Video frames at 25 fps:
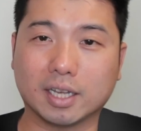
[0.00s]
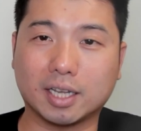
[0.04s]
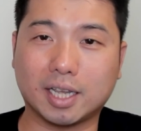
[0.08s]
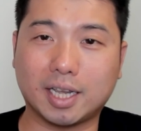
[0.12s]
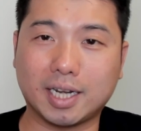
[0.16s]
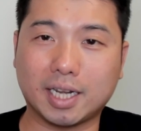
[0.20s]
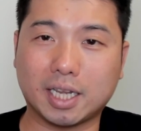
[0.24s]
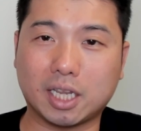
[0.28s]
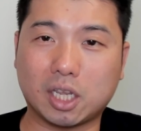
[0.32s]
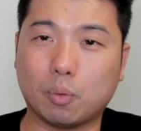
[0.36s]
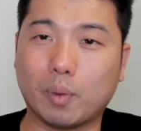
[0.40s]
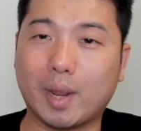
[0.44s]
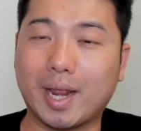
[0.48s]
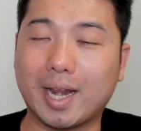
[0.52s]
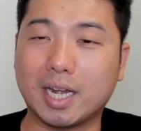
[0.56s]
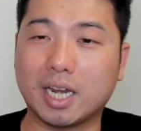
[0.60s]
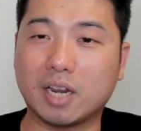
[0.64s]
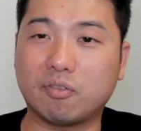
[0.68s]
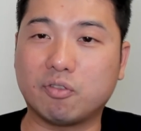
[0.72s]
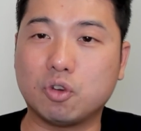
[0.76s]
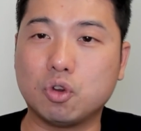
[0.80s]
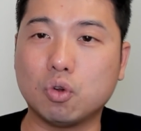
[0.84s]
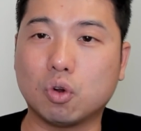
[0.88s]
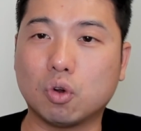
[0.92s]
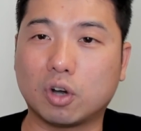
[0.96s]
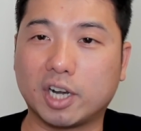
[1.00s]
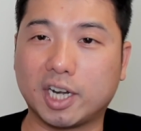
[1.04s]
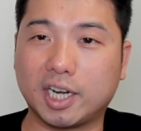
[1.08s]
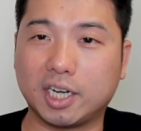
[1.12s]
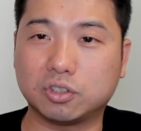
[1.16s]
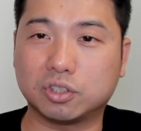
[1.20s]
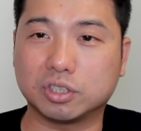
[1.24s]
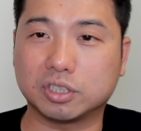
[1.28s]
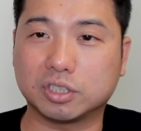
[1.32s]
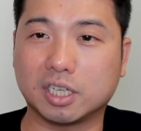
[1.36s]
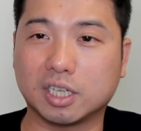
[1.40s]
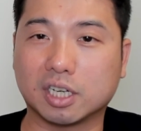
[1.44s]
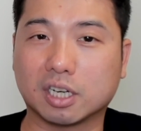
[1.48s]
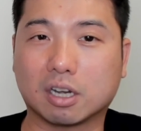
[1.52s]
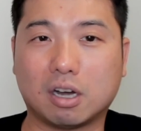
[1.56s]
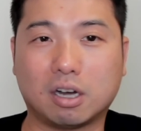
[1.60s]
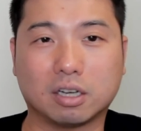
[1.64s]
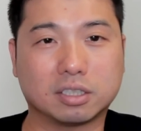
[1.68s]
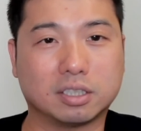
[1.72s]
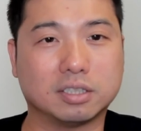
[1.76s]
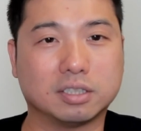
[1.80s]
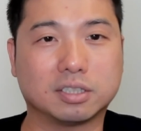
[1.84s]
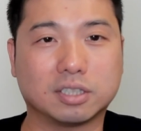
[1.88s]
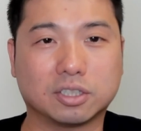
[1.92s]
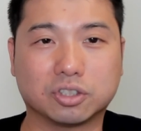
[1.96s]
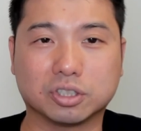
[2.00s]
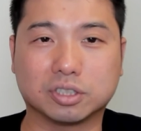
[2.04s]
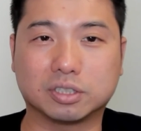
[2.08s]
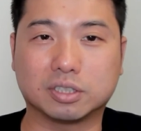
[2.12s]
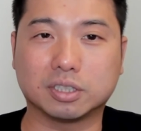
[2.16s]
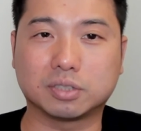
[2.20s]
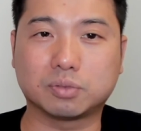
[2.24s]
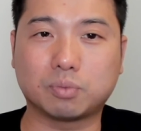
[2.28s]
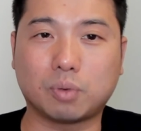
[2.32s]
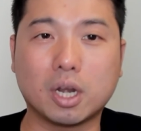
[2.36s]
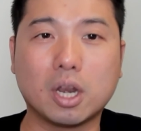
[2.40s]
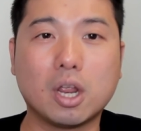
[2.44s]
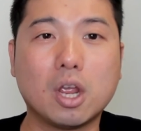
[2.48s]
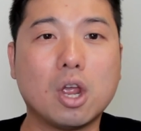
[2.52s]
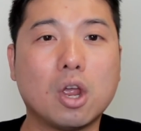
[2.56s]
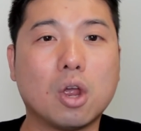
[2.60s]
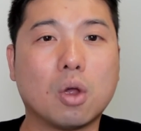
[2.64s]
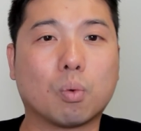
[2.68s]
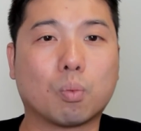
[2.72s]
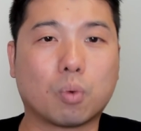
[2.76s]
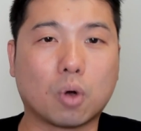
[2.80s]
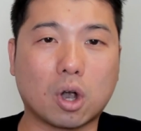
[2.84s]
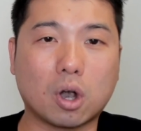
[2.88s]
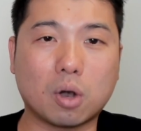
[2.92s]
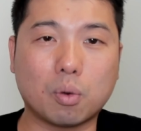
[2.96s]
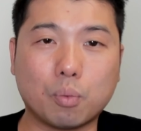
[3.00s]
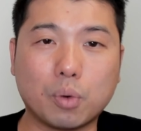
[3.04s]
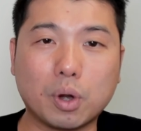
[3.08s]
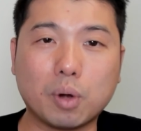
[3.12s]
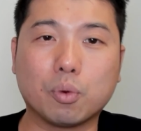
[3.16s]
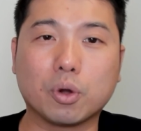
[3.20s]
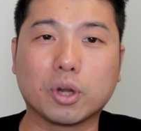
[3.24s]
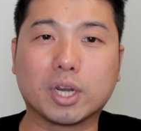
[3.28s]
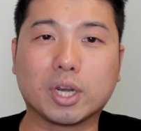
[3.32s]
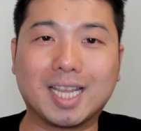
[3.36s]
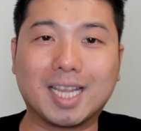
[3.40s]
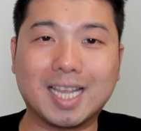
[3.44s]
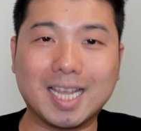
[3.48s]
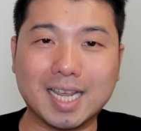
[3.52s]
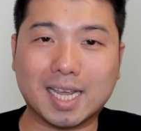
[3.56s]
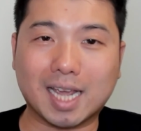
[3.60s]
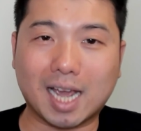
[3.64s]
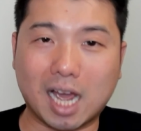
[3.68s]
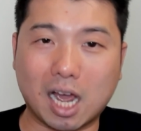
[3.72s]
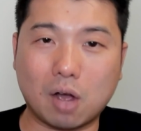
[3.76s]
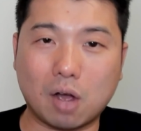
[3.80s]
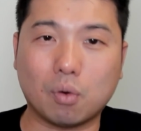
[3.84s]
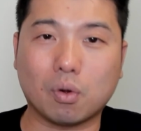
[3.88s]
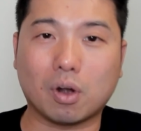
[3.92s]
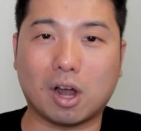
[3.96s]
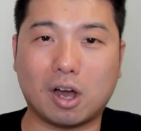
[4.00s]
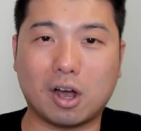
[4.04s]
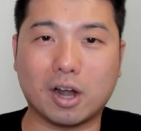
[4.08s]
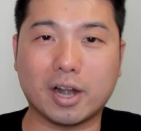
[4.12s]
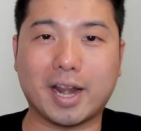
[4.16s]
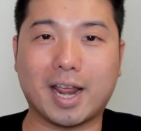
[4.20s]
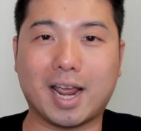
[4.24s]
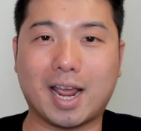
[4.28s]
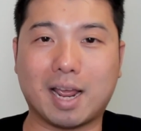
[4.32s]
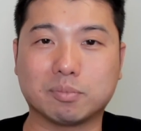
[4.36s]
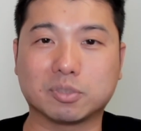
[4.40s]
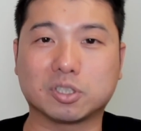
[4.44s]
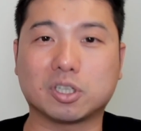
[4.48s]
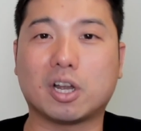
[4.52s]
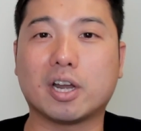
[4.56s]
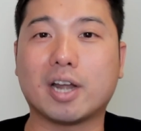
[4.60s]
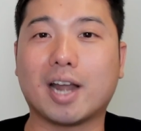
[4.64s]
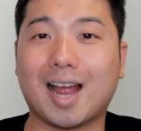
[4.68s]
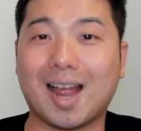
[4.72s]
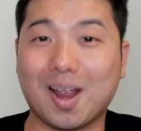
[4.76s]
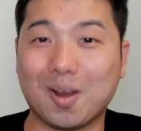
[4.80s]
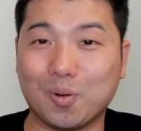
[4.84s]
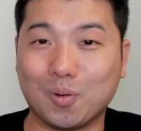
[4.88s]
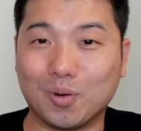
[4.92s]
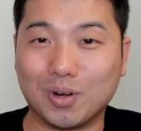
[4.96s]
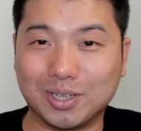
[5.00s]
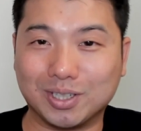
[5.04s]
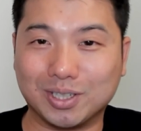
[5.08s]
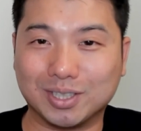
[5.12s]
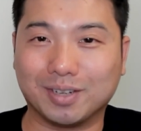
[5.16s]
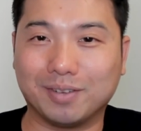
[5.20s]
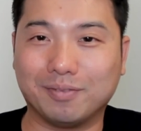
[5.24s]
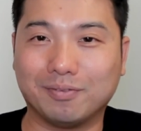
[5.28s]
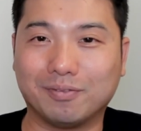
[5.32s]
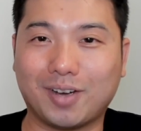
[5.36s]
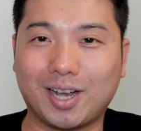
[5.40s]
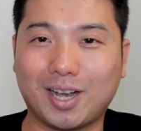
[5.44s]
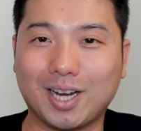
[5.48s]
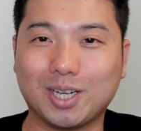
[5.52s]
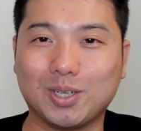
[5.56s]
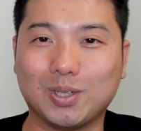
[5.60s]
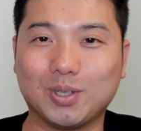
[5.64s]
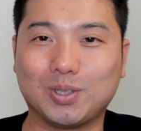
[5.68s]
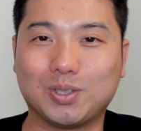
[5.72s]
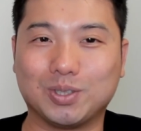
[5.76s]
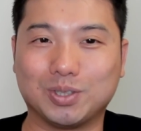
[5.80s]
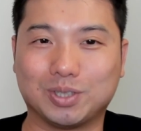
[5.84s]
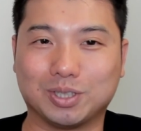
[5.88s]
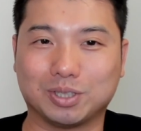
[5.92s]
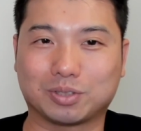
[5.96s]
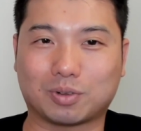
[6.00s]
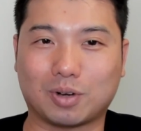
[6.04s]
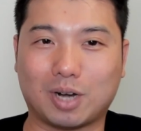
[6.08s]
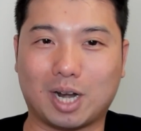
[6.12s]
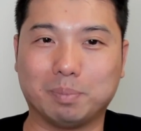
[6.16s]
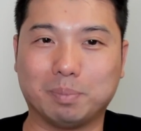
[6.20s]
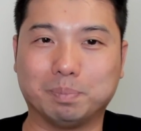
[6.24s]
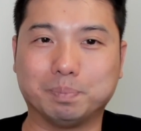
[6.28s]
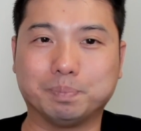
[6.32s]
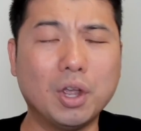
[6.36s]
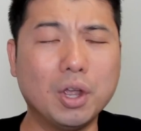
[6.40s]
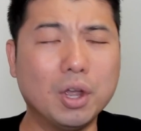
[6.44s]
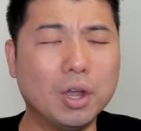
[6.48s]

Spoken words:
LandingCube. And if you are interested in content such as this one, where we would geek out on Amazon, I would invite you to subscribe.